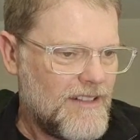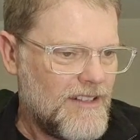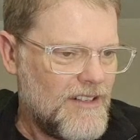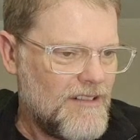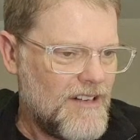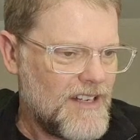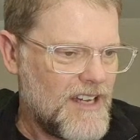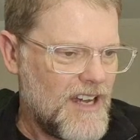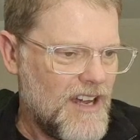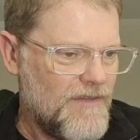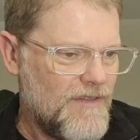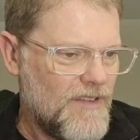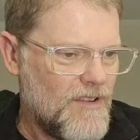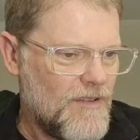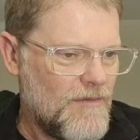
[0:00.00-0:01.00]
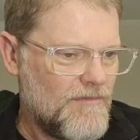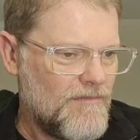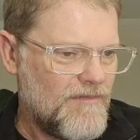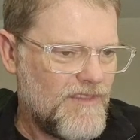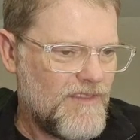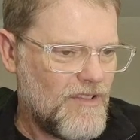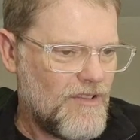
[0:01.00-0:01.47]
Who do I go for?
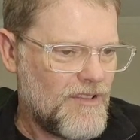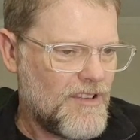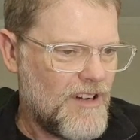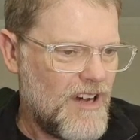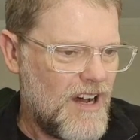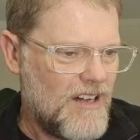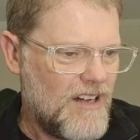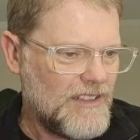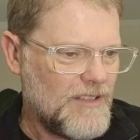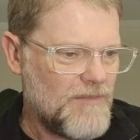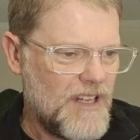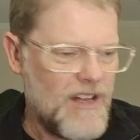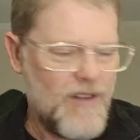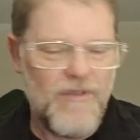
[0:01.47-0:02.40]
Ford or Holden?